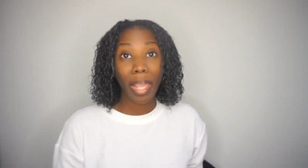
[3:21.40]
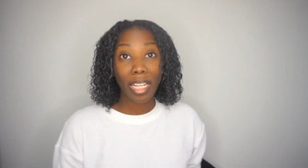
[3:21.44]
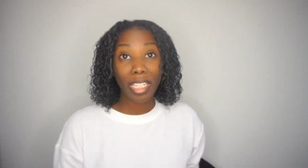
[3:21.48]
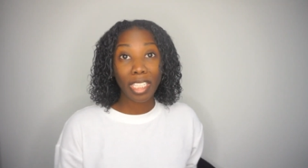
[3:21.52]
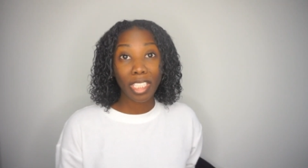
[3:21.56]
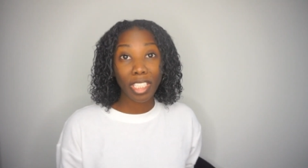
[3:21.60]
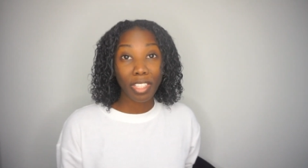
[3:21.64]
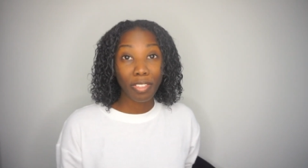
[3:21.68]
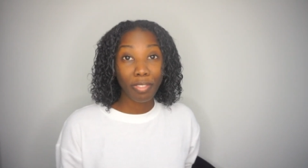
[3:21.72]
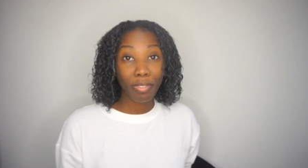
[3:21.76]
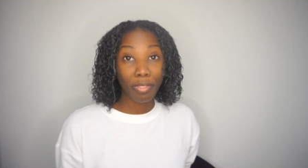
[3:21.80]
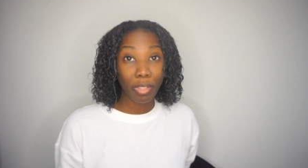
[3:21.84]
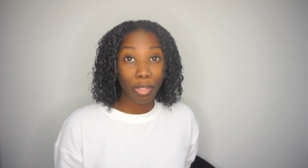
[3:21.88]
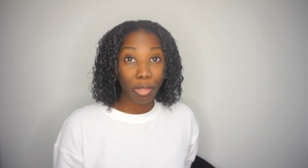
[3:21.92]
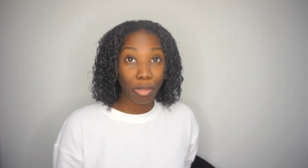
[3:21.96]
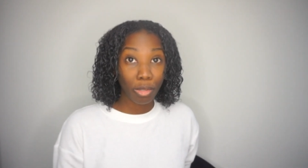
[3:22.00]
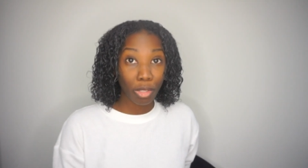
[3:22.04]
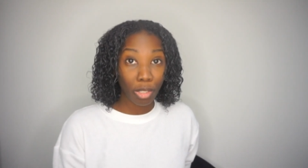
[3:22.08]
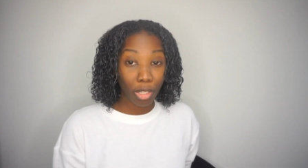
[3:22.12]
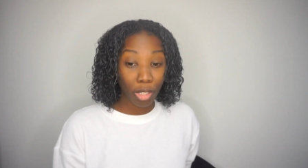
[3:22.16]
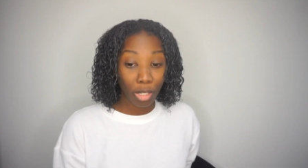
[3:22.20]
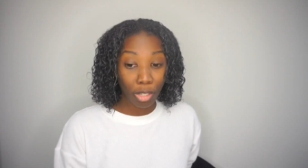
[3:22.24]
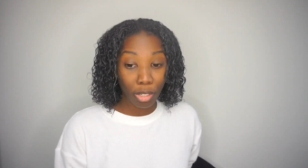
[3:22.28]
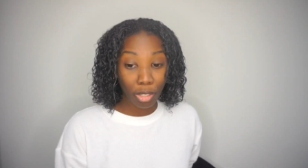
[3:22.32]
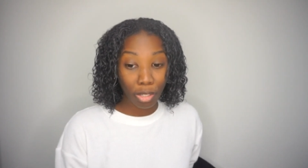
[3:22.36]

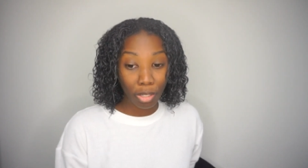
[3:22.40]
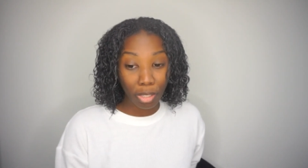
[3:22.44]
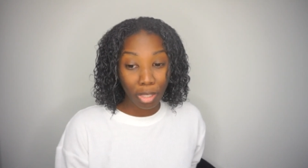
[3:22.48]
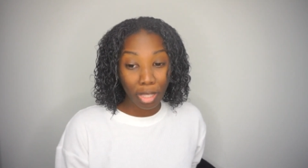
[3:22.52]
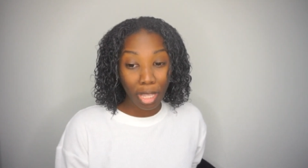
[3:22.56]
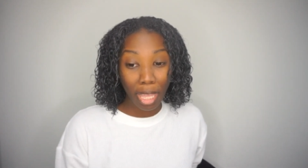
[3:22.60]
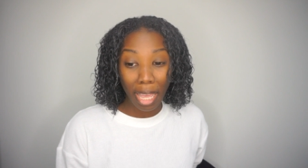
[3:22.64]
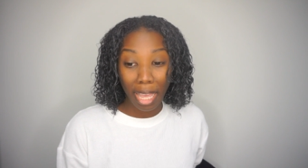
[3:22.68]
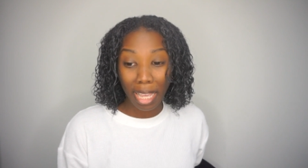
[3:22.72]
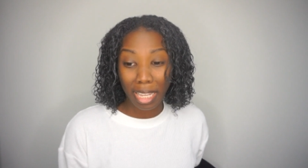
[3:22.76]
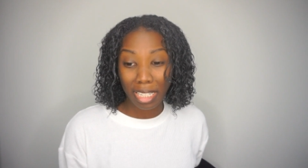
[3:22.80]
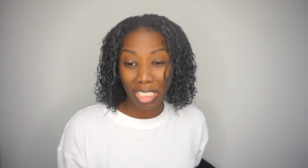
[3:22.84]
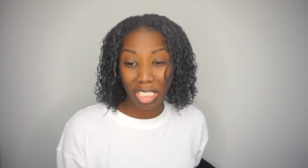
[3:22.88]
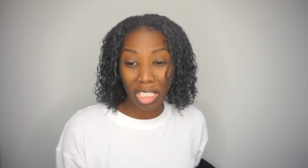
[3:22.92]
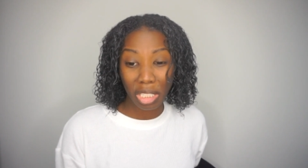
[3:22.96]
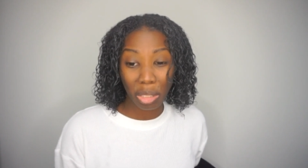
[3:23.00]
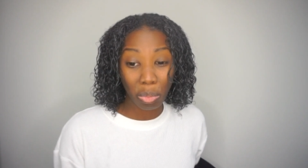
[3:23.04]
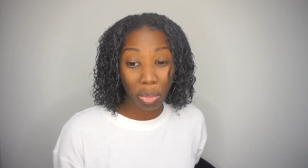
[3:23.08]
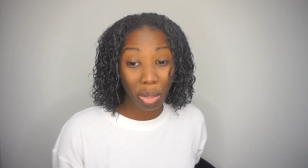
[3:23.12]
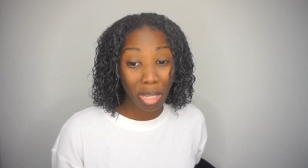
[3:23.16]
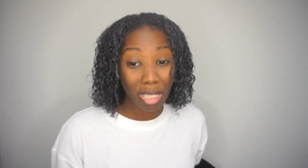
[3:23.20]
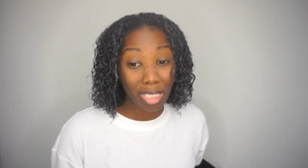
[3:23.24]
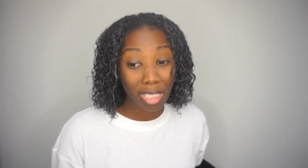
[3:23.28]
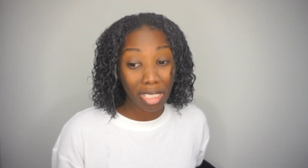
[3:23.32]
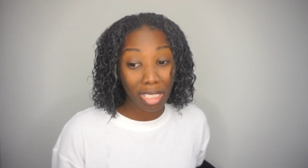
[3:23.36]
diffuser that just
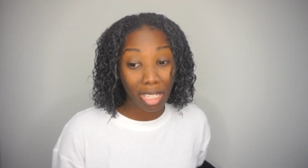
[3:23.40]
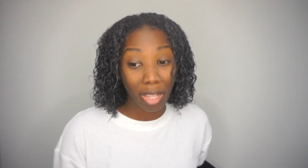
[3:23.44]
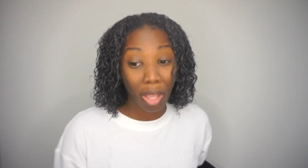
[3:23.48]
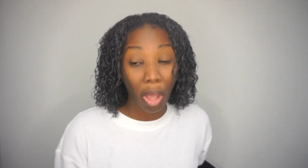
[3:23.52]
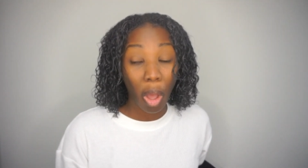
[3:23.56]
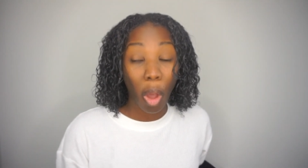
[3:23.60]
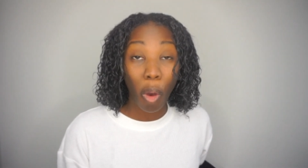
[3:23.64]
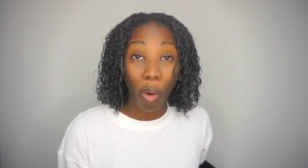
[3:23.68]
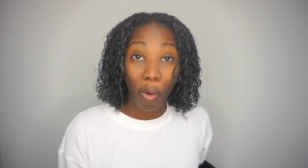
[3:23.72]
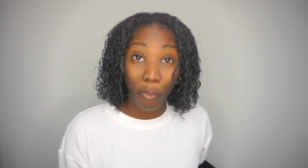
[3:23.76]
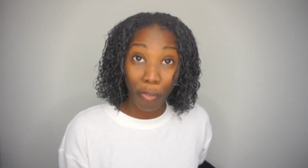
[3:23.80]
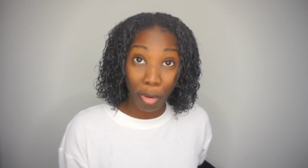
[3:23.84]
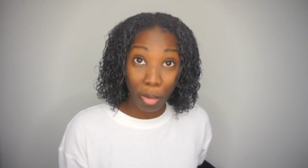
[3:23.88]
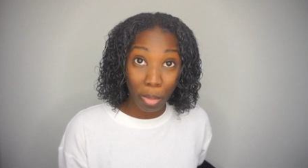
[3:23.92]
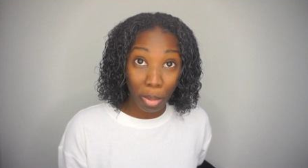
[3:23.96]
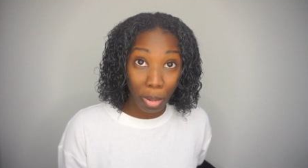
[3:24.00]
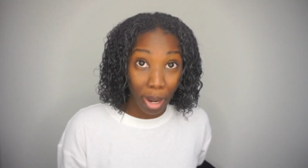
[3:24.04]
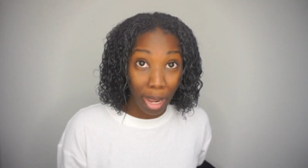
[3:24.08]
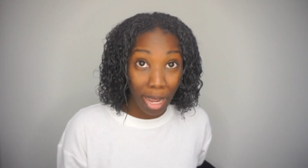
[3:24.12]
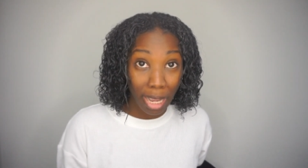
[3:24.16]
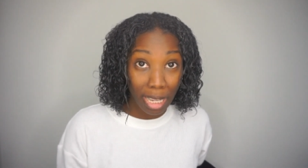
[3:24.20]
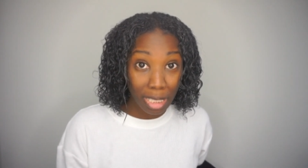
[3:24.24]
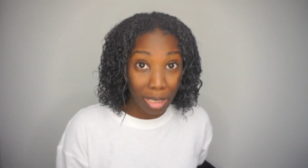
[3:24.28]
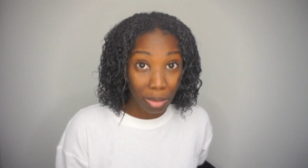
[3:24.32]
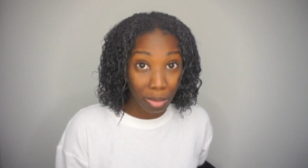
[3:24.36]
wasn't
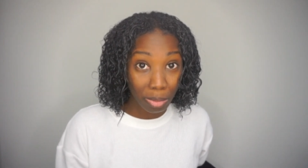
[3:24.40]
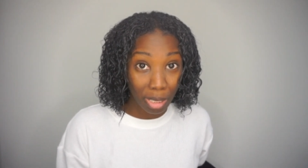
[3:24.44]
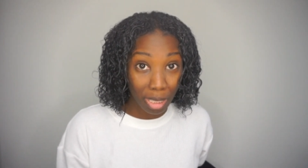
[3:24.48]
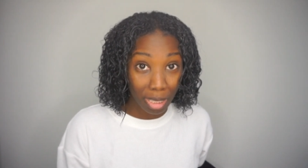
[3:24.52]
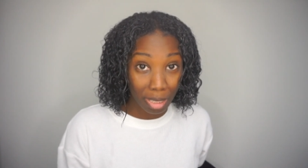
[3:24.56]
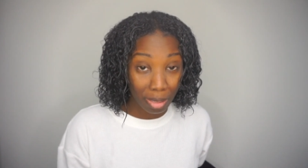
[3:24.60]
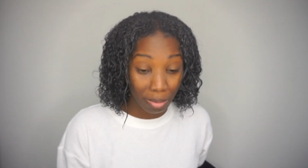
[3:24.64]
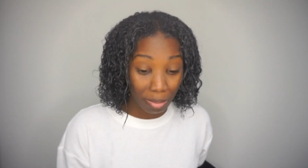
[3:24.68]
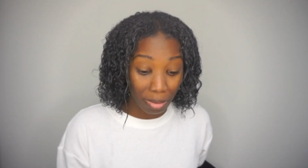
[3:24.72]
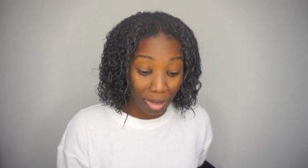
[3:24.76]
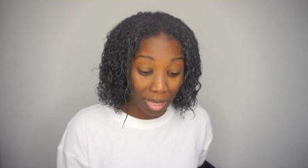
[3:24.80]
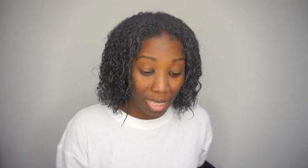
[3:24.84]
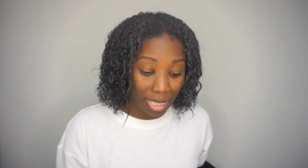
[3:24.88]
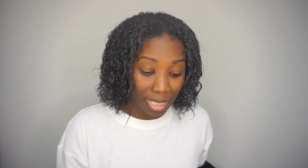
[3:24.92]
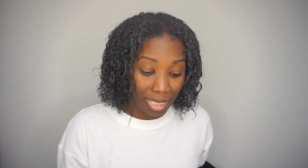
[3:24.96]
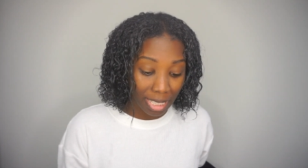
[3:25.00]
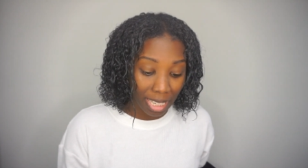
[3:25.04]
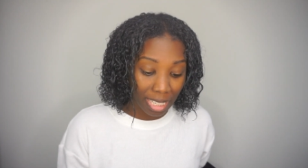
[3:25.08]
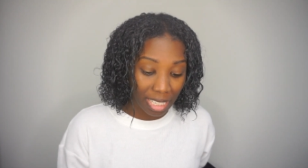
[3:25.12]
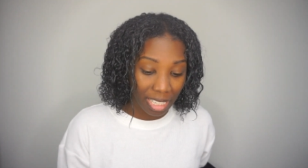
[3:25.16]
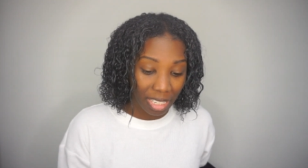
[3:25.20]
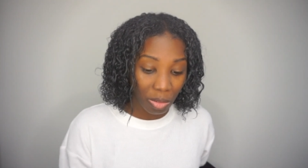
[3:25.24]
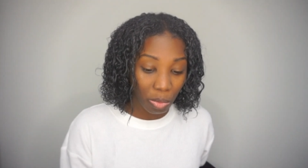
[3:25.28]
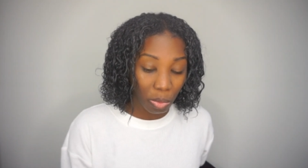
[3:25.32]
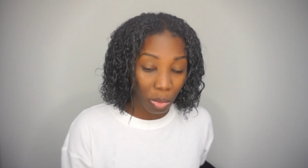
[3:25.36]
overpriced, with because
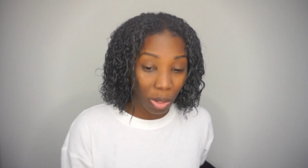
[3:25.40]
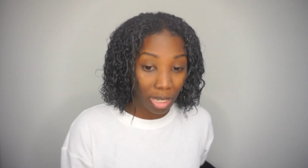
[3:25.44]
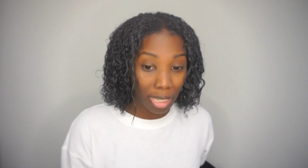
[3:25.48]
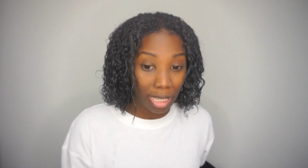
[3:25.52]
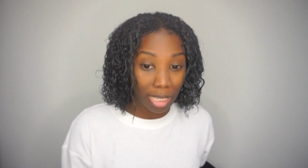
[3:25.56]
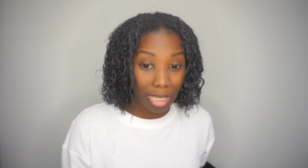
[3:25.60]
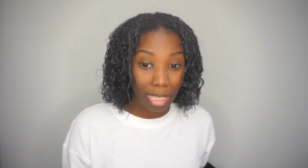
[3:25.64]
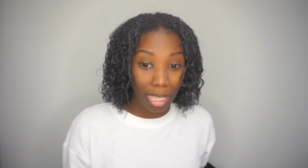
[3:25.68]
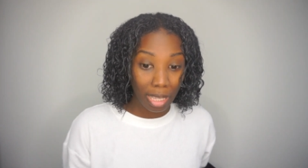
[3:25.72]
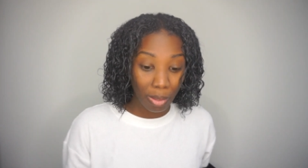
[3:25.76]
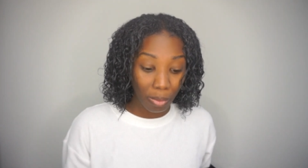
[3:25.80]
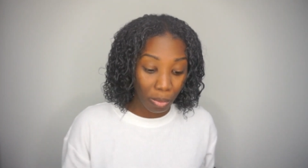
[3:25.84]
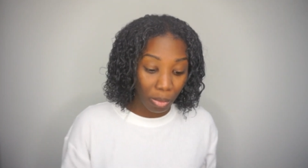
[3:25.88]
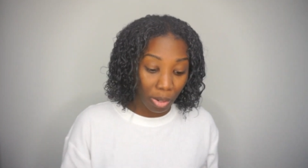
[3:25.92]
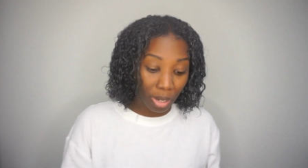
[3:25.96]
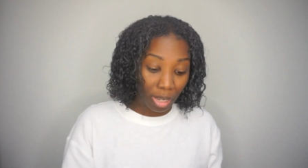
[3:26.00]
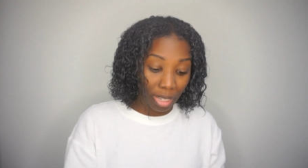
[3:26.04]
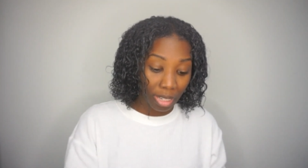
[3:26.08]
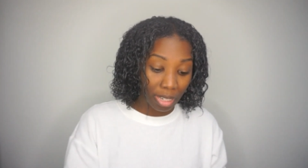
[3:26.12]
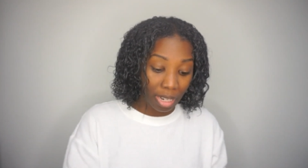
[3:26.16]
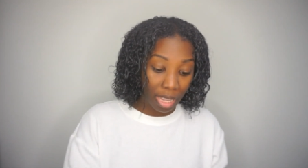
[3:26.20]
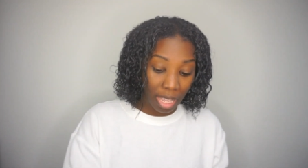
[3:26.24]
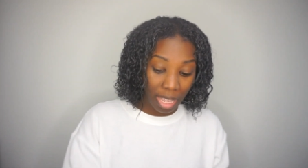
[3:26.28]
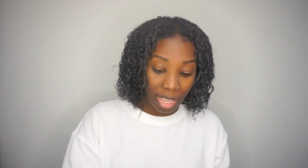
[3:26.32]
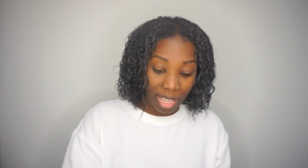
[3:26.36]
I didn't want to get
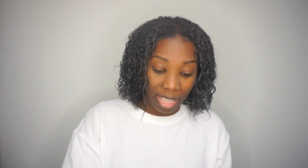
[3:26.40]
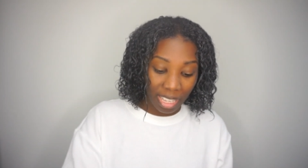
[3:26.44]
one